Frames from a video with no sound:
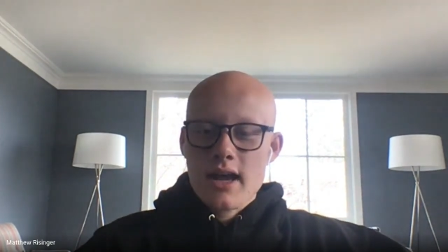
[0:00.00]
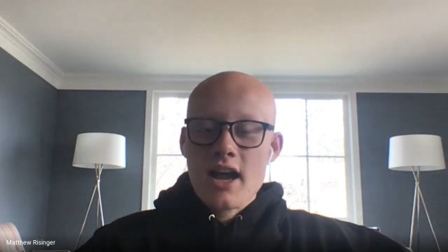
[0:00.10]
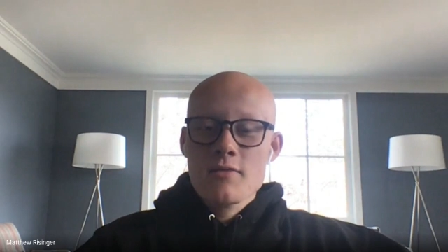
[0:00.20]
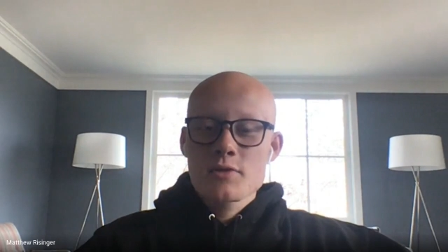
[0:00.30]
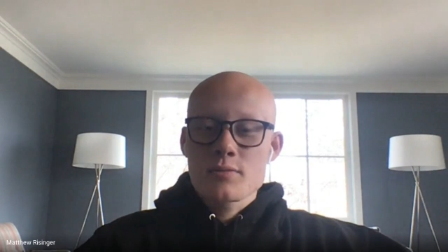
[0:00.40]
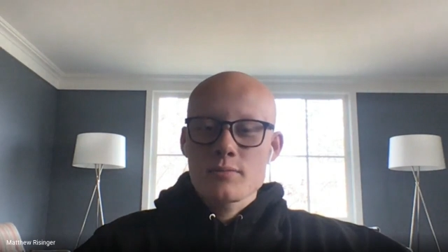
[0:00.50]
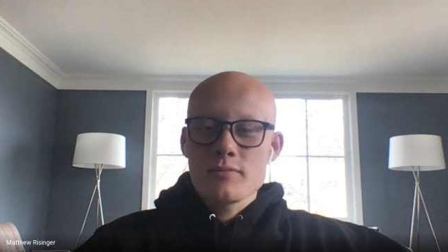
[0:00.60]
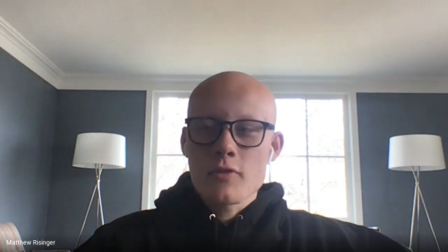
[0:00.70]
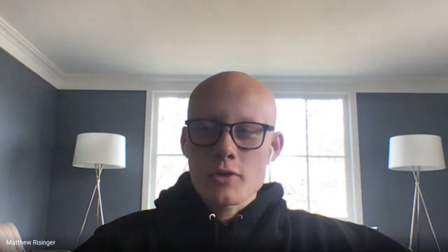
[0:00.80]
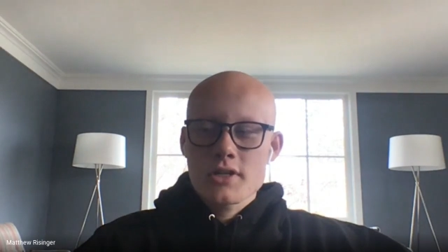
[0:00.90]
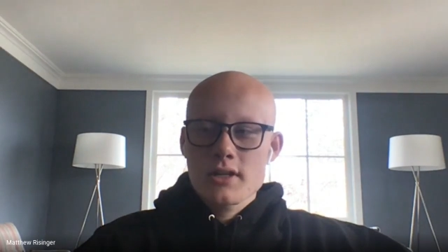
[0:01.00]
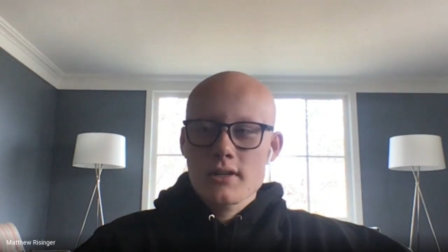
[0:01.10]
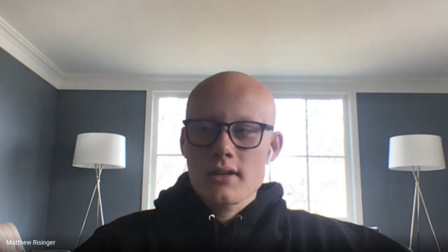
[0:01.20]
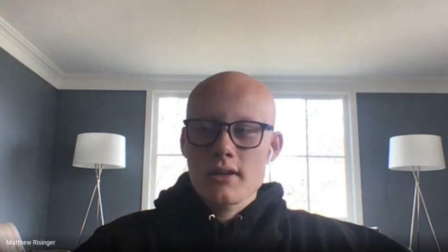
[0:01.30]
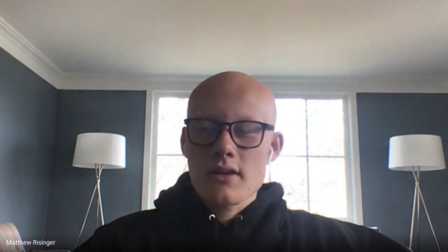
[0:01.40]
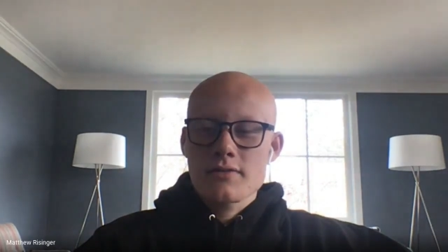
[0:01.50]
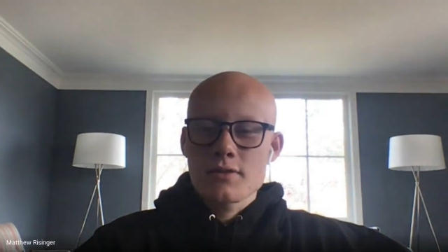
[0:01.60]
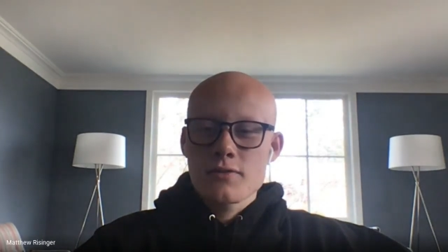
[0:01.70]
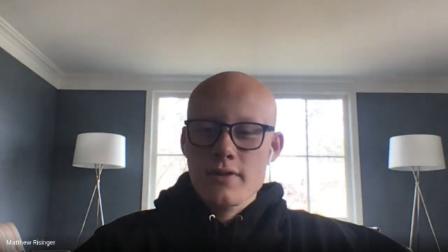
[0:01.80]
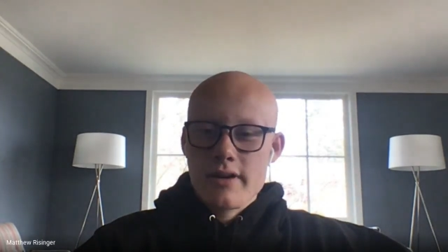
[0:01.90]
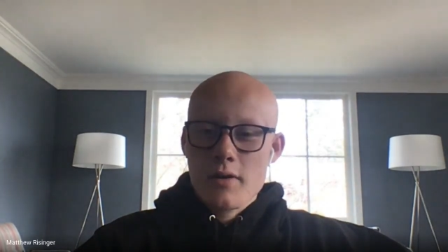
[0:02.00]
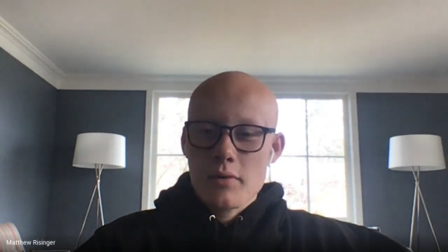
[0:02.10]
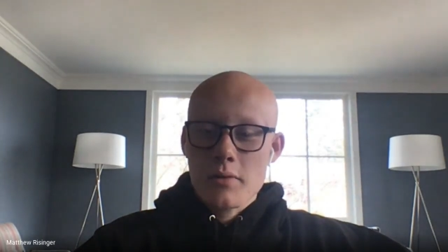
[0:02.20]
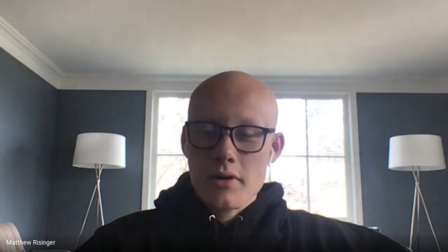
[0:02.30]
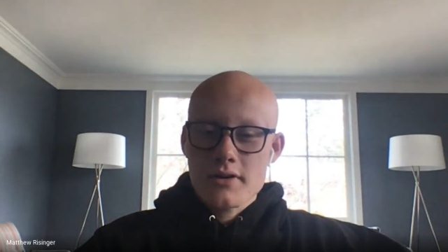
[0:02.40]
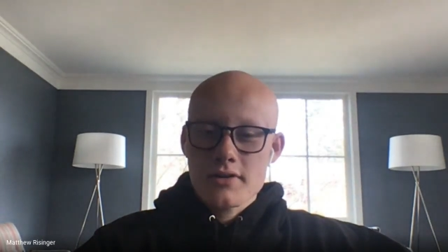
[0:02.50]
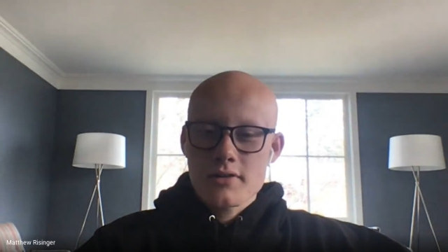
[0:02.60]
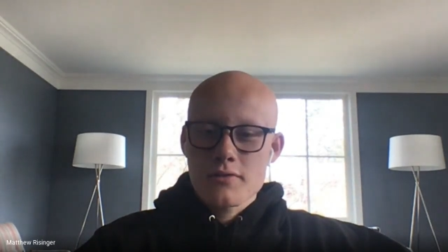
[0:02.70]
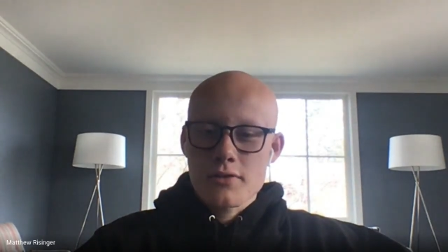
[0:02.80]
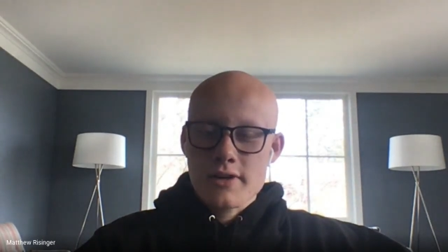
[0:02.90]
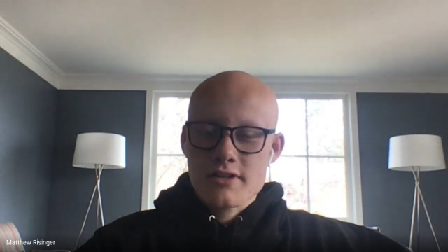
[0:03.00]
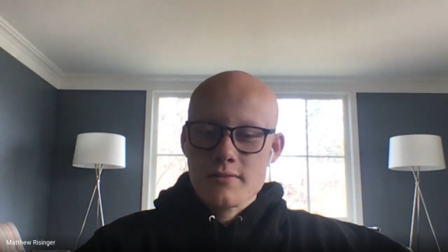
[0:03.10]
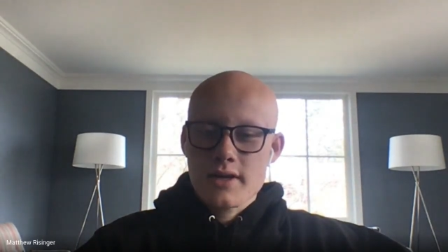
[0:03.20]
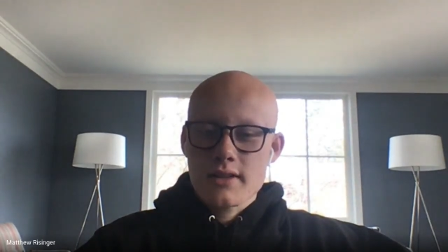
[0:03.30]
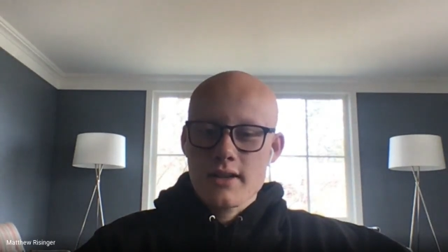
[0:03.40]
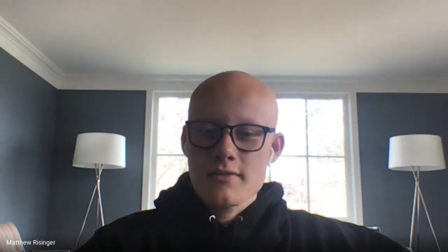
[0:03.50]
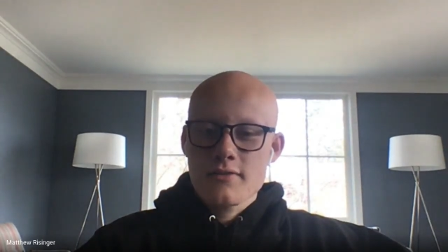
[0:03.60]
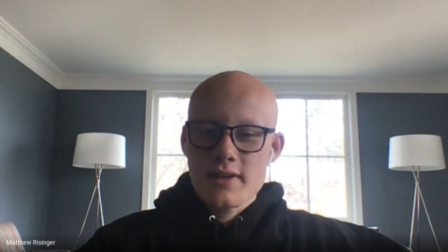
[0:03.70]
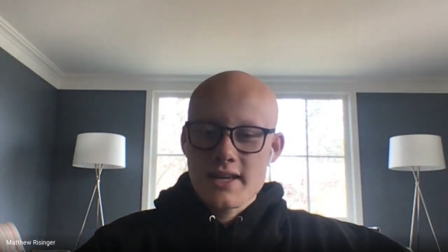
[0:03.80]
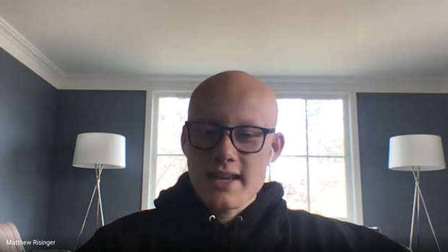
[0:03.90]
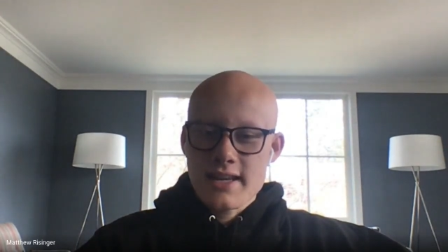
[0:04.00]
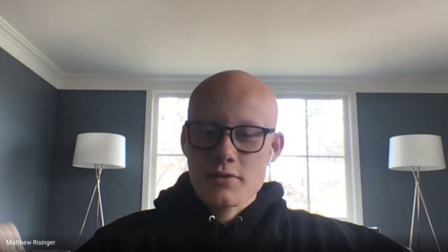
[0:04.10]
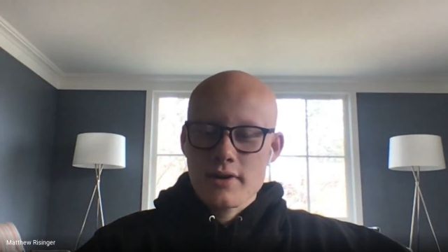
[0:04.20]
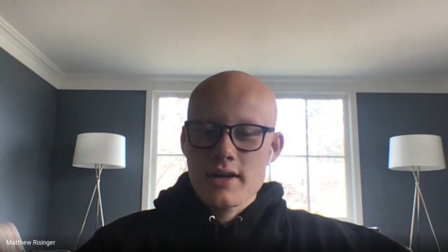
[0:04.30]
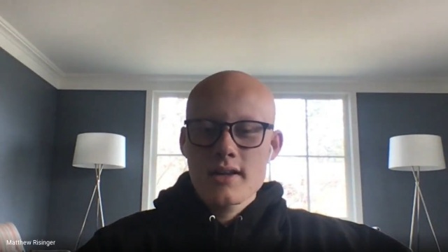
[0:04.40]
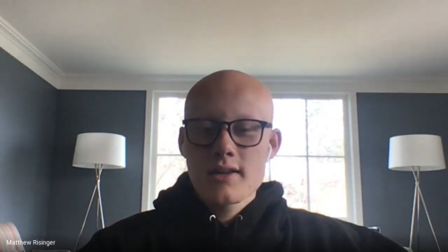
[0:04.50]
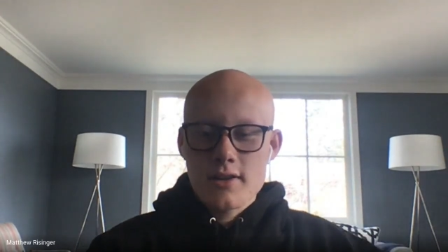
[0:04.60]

I was fortunate enough to figure out what I wanted to do for the rest of my life in 8th grade.